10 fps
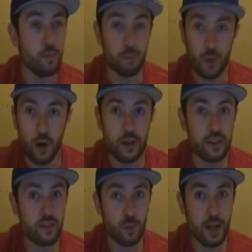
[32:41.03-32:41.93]
Mark,
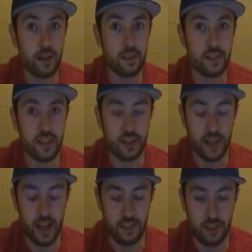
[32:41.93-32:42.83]
as well, has done
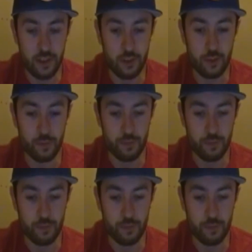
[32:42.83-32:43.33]
that, too.